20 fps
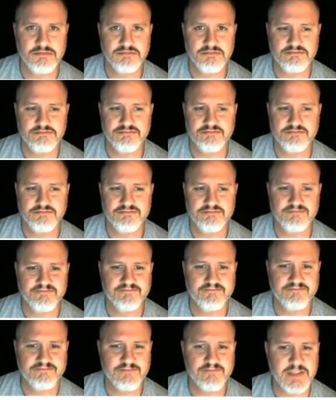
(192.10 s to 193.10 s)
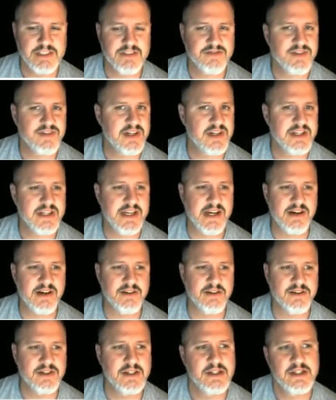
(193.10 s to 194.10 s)
Let's find
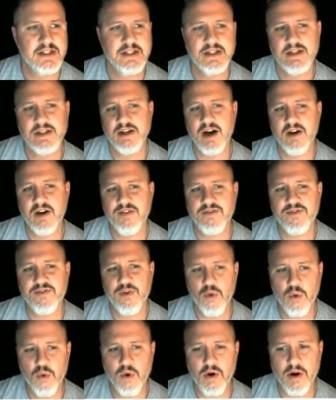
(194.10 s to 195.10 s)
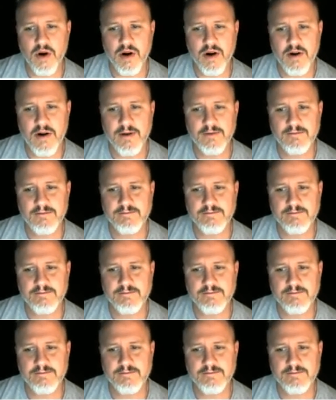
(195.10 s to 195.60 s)
out. A 4